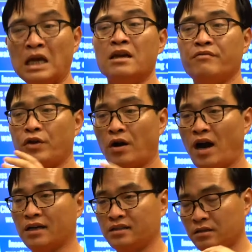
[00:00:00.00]
When your
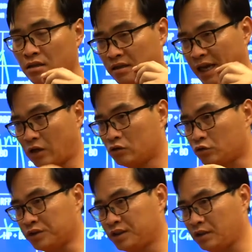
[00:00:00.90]
heart cannot
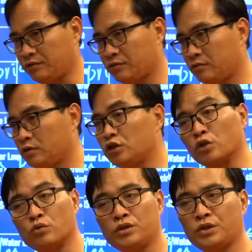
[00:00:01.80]
receive the
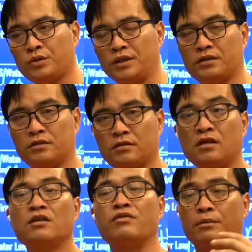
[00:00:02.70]
good nutrients
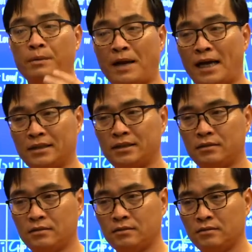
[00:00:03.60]
from the blood,
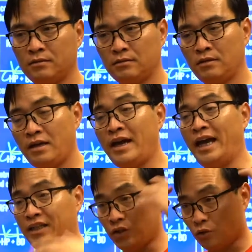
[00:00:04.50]
and we